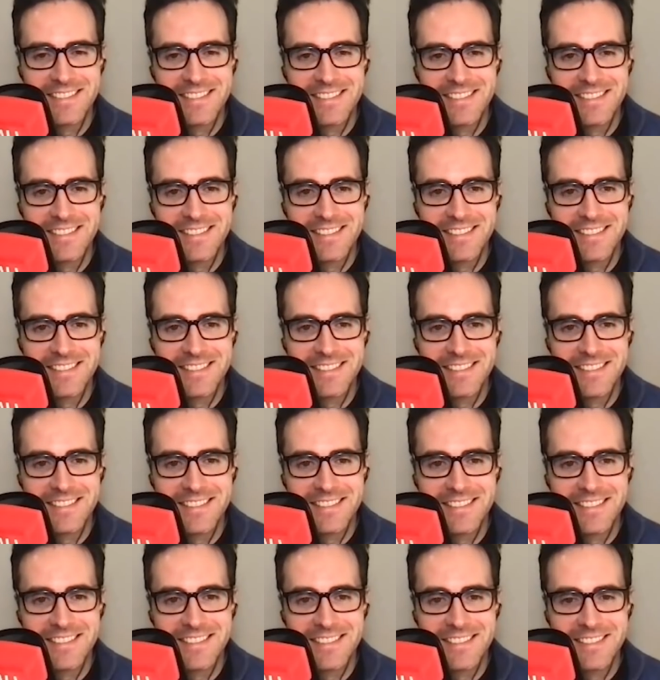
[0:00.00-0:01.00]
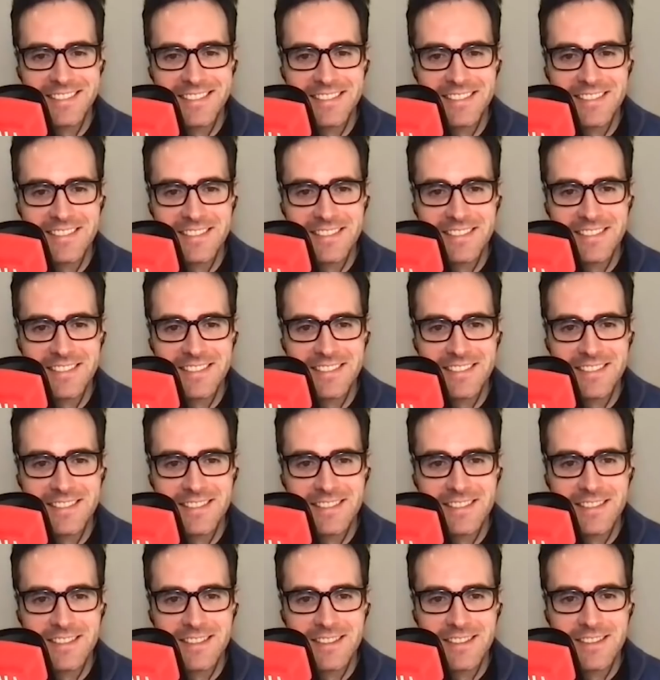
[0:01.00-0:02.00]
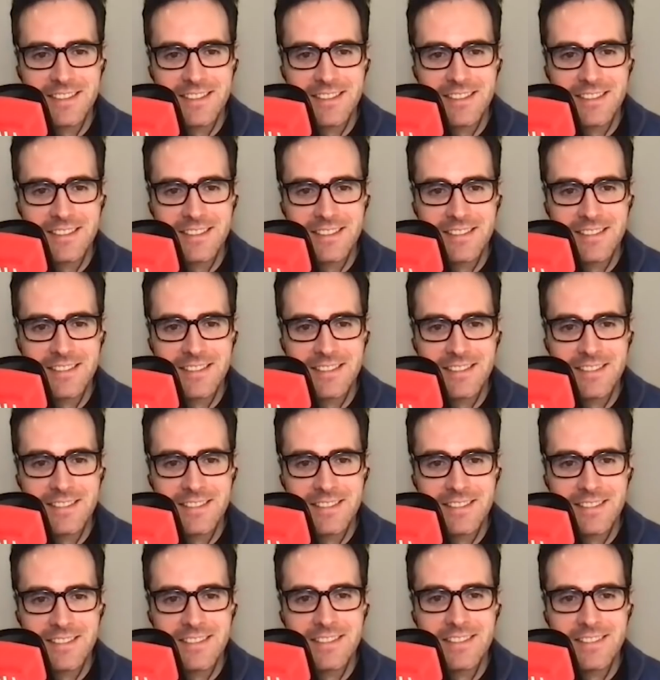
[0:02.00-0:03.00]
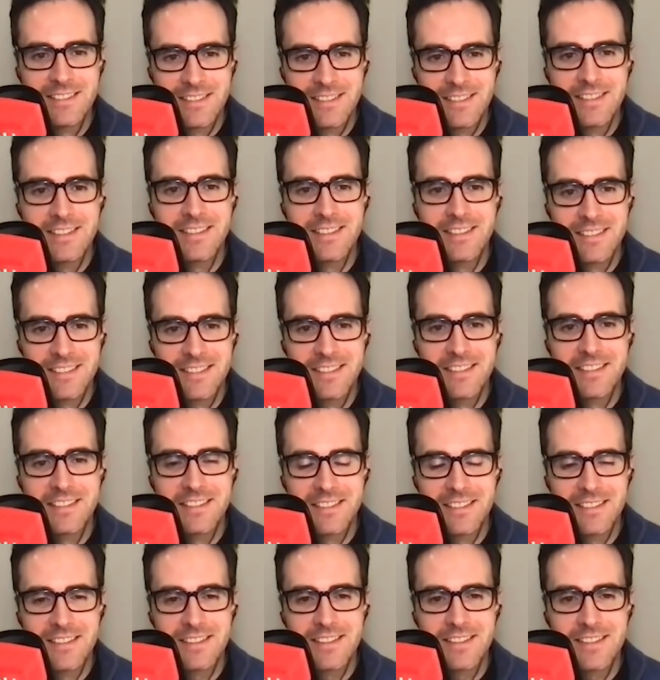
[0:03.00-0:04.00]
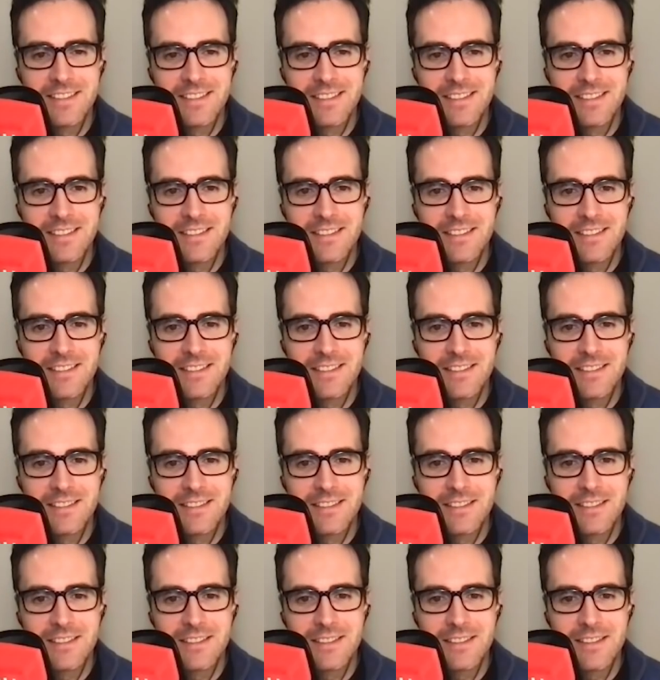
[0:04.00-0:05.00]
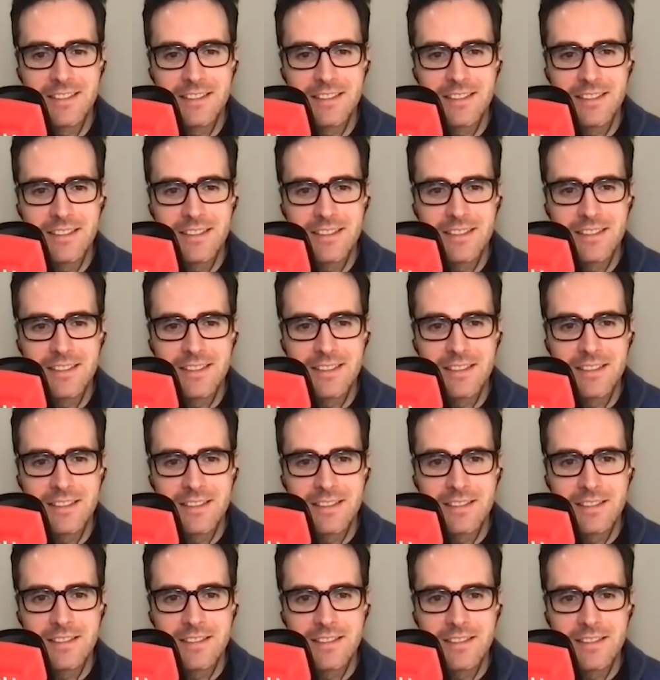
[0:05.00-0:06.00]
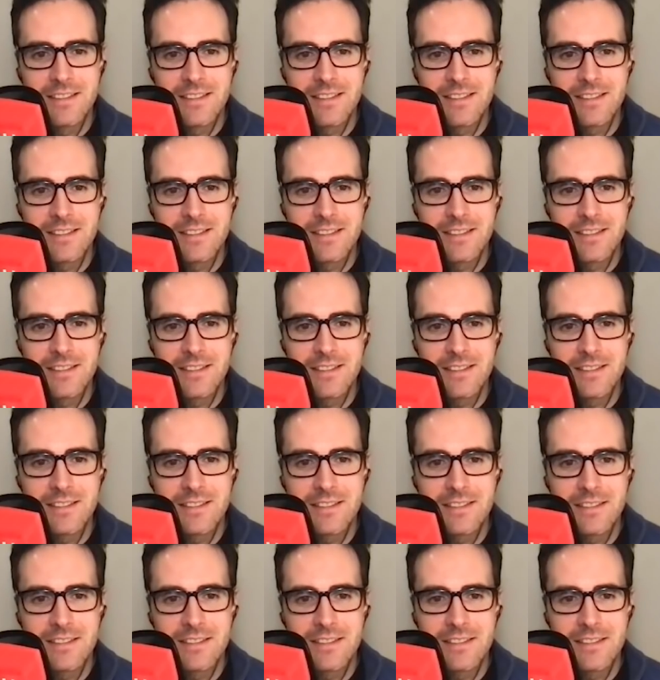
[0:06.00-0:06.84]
(silent)